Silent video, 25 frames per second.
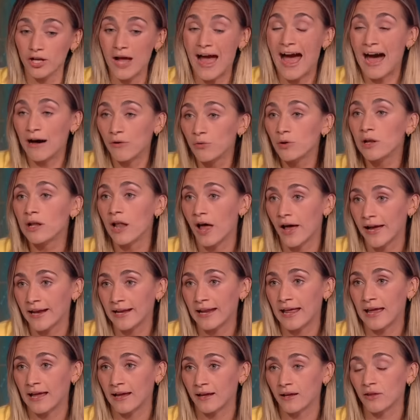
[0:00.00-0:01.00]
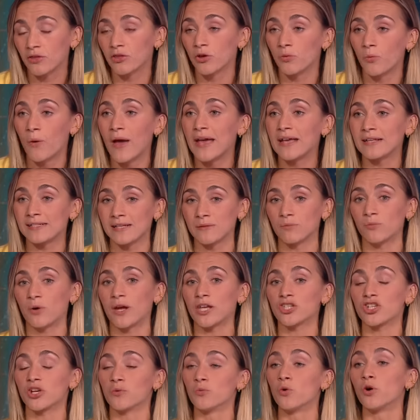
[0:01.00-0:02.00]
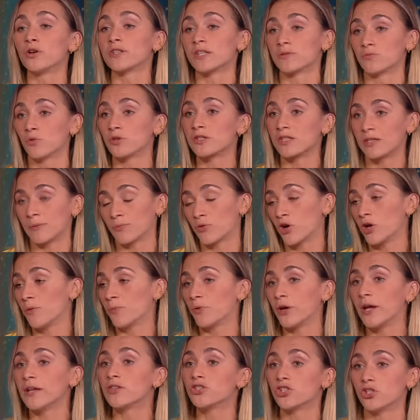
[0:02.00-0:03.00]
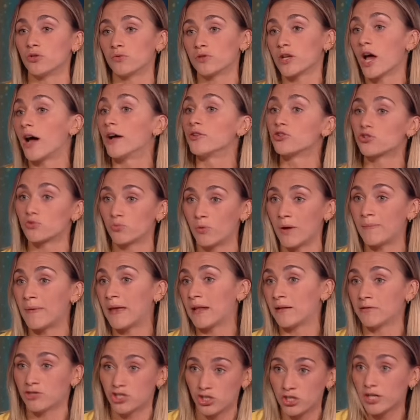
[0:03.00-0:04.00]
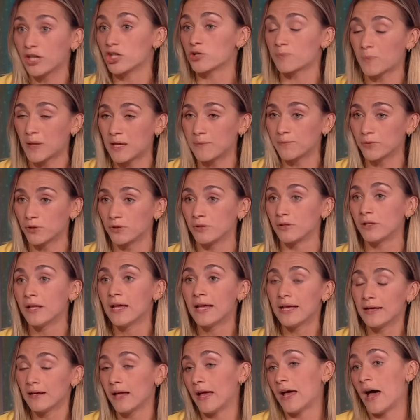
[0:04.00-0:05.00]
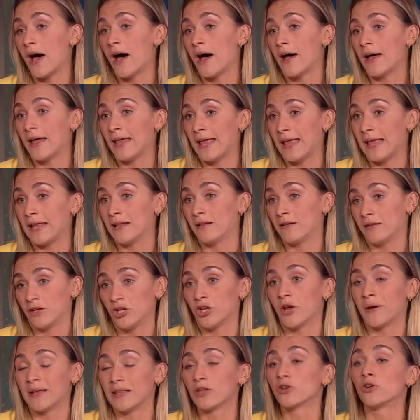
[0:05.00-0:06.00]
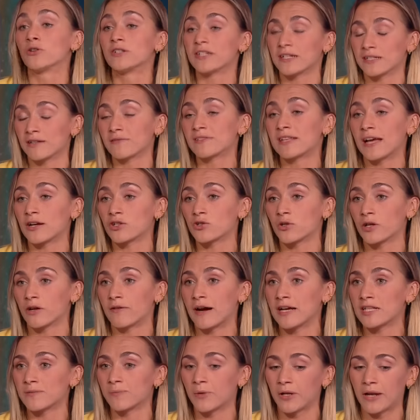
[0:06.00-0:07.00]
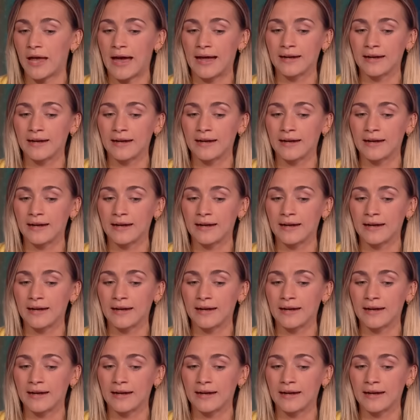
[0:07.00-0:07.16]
outlining the ways in which it was and wasn't appropriate to touch women, to touch people uh, in you know in the hmm. context mm. of sexual harassment.